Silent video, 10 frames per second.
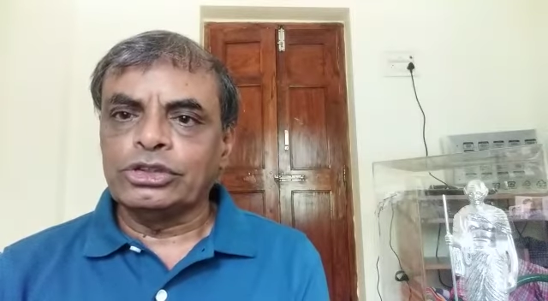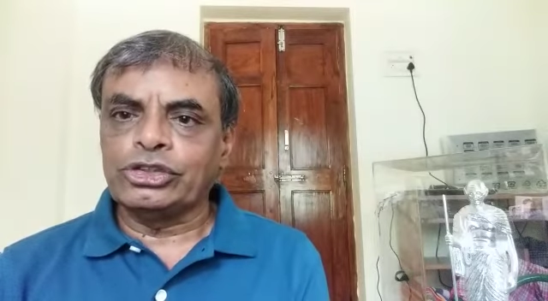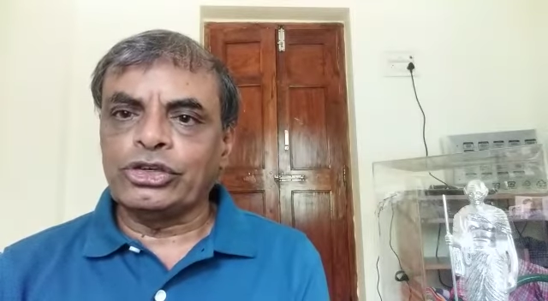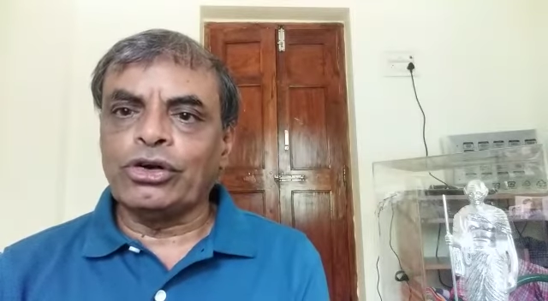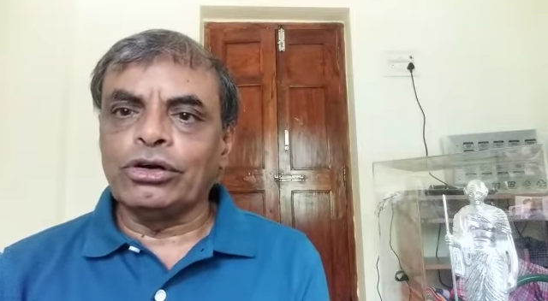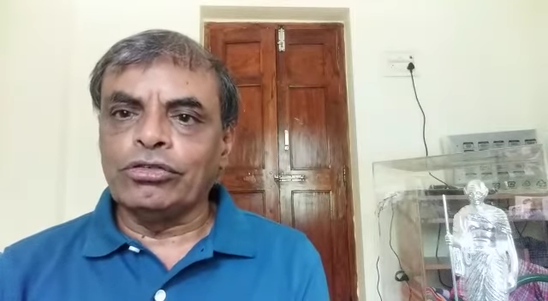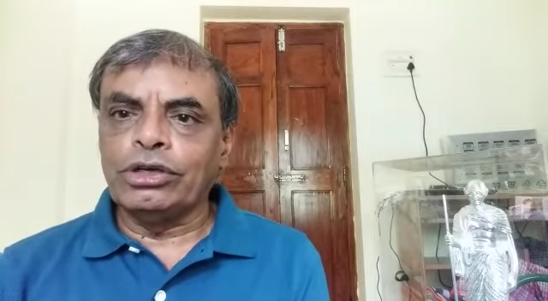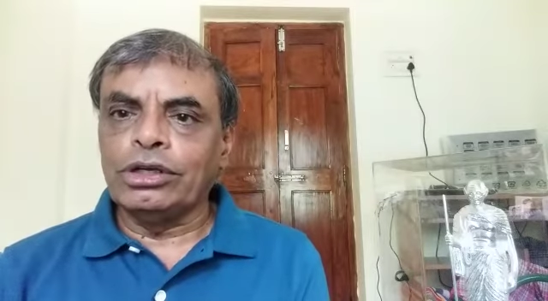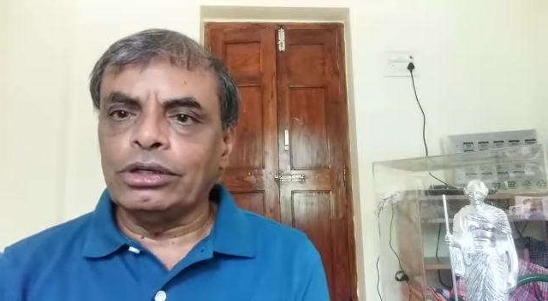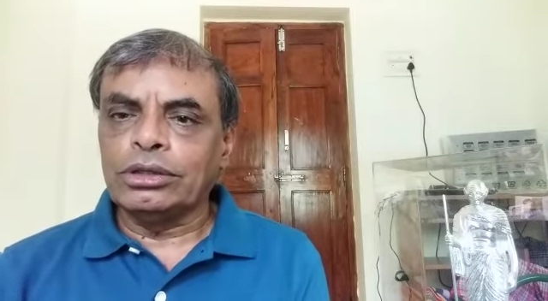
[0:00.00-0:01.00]
Strong
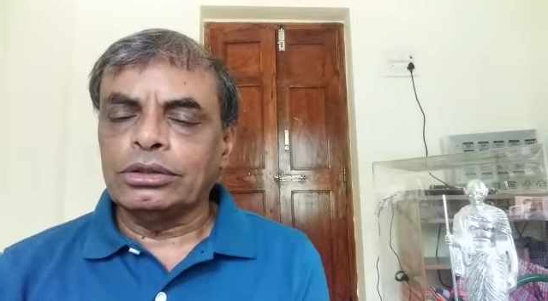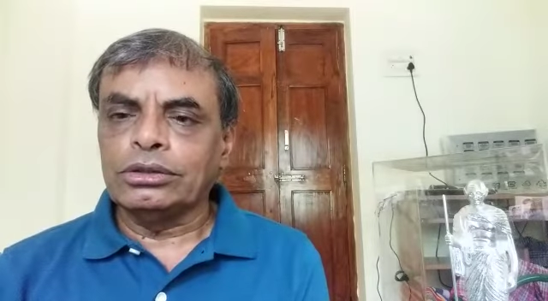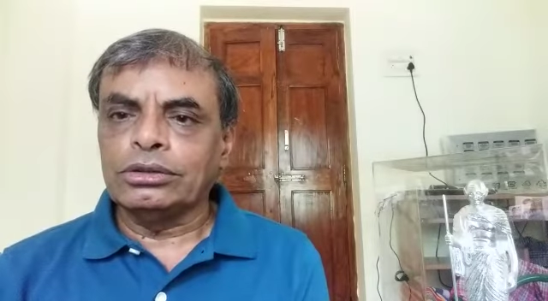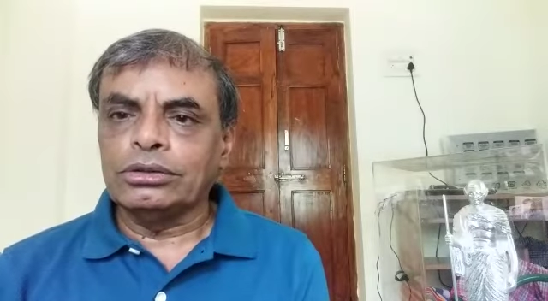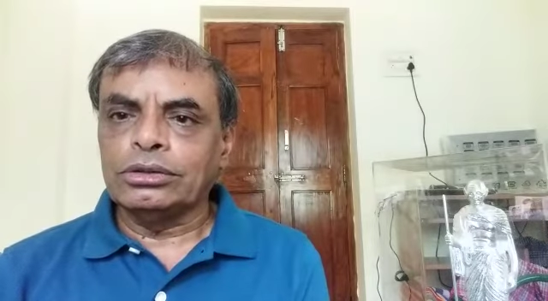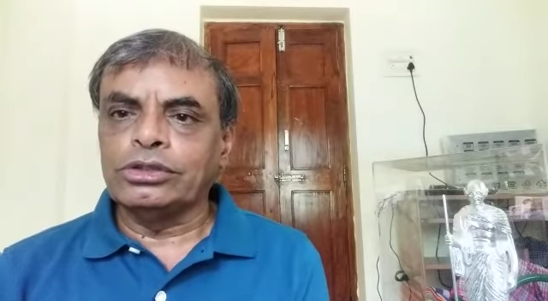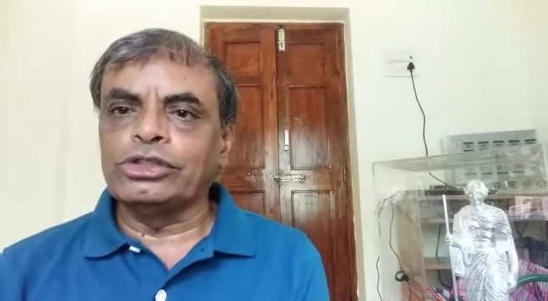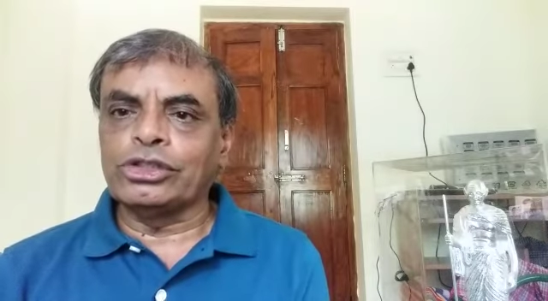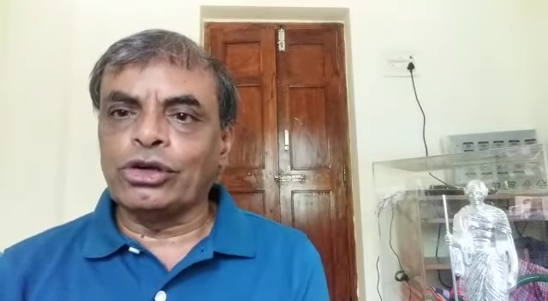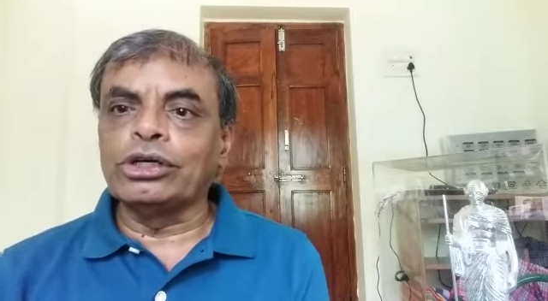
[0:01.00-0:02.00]
will
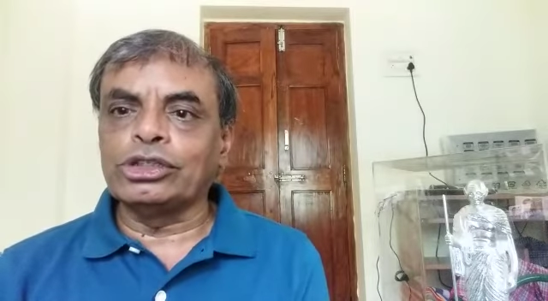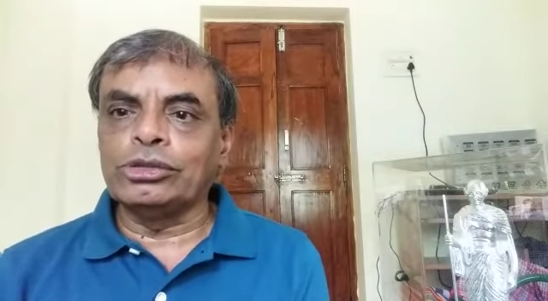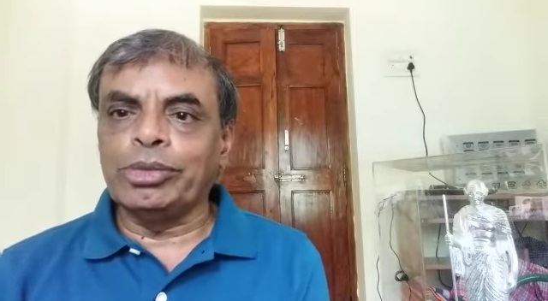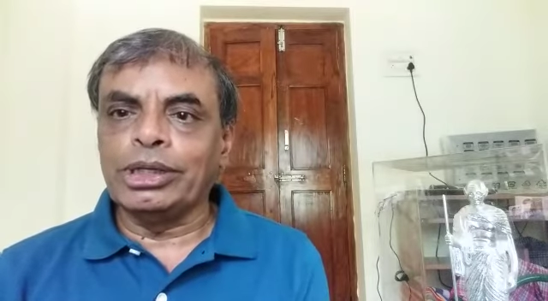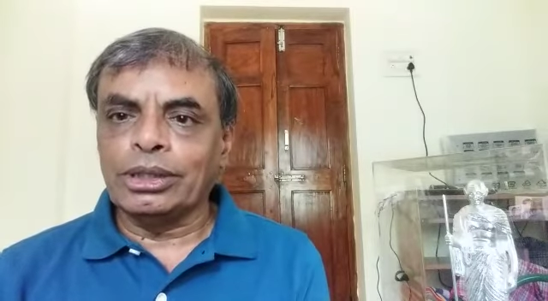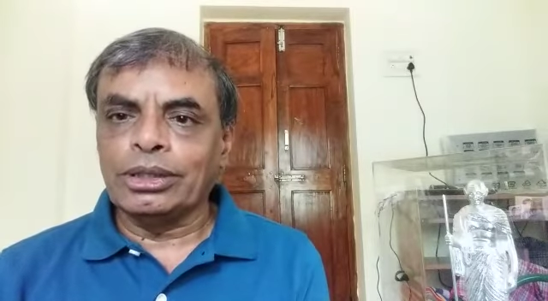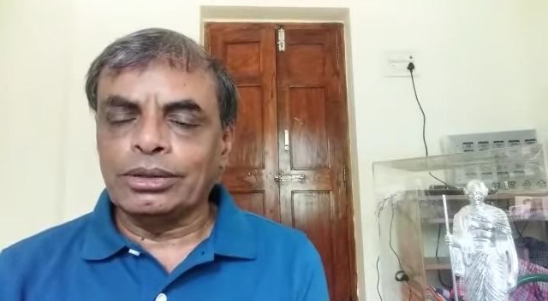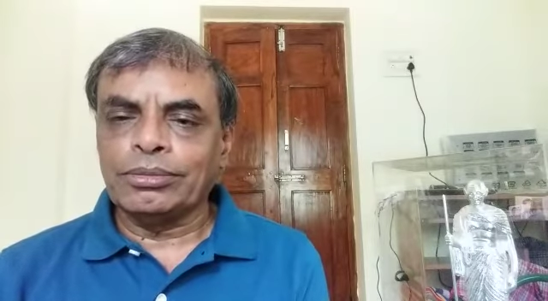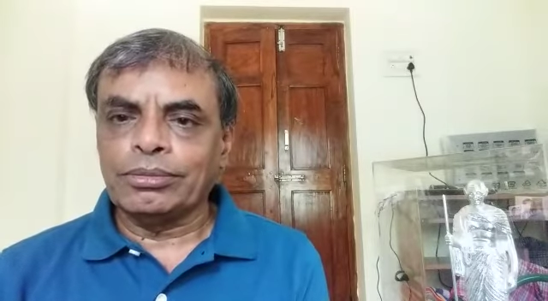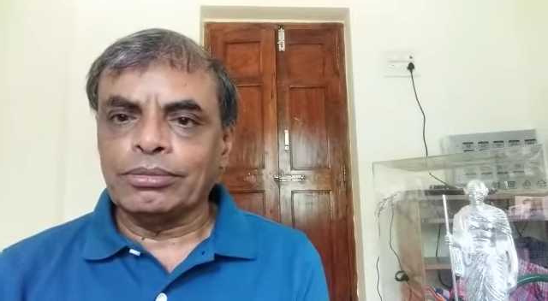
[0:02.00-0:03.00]
is the strongest pill.
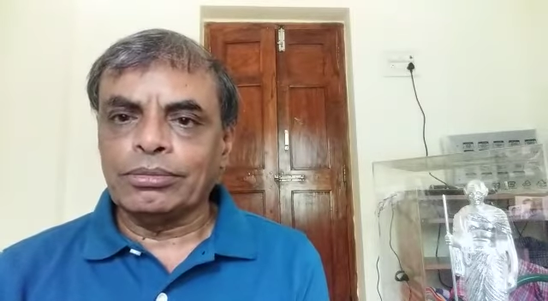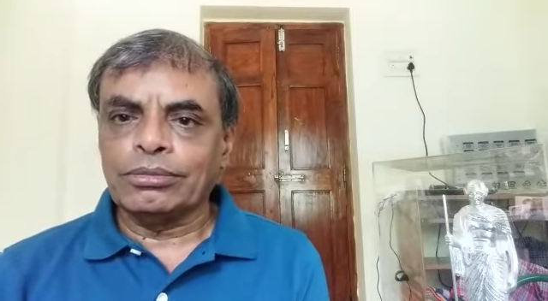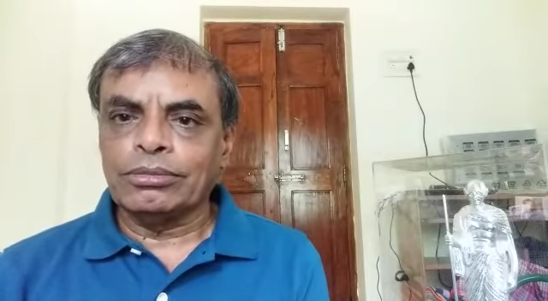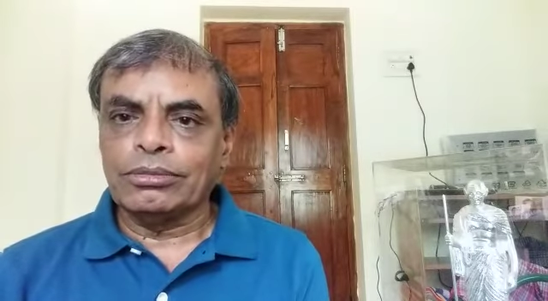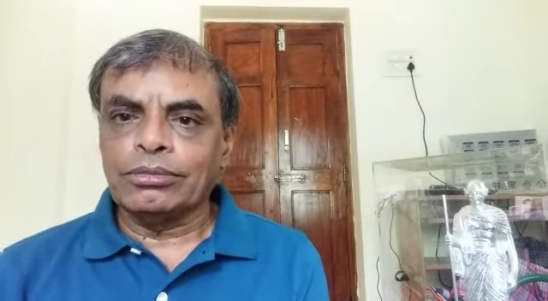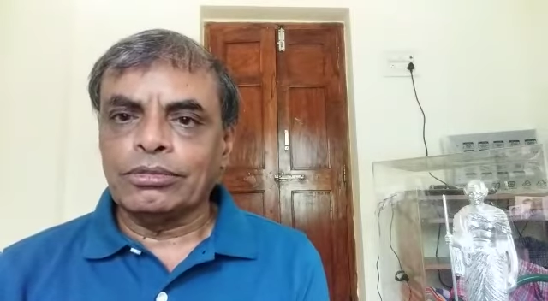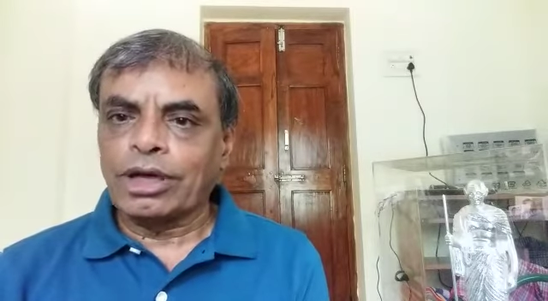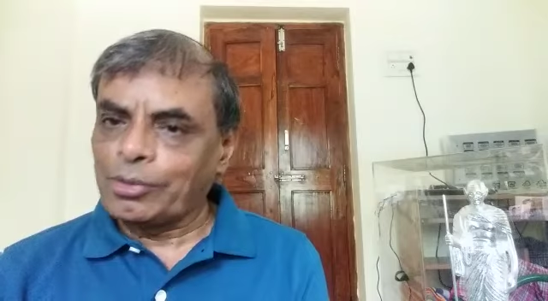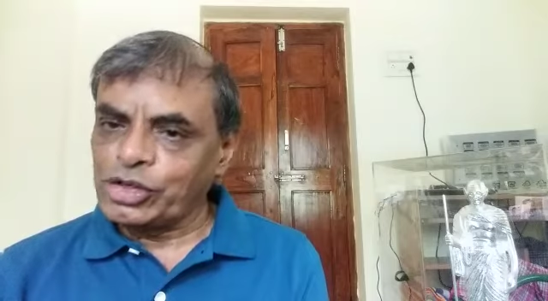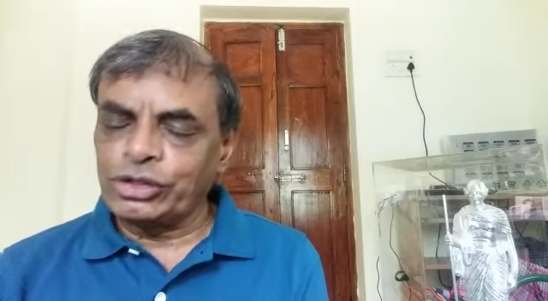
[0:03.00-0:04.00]

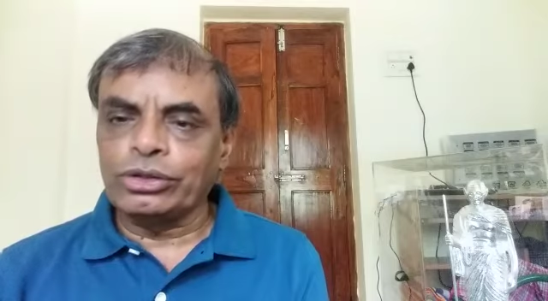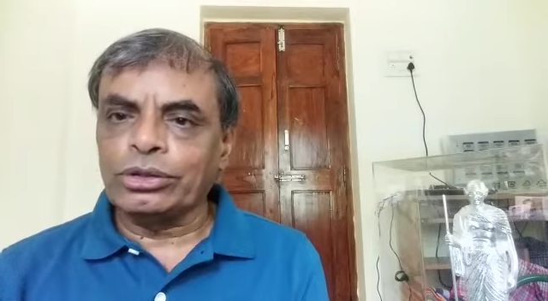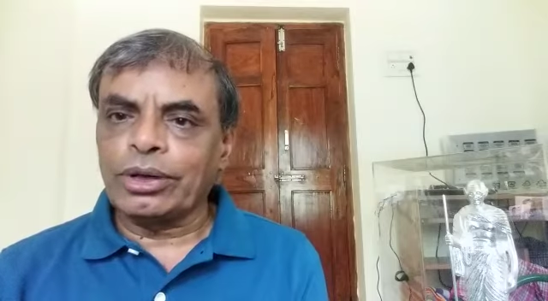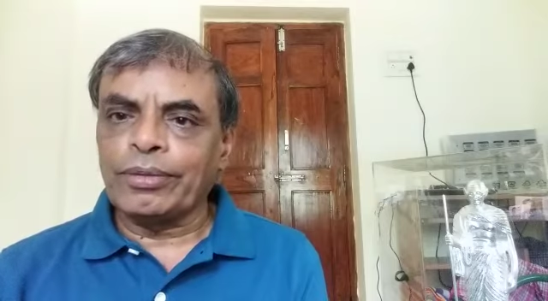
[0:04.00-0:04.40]
I'm sure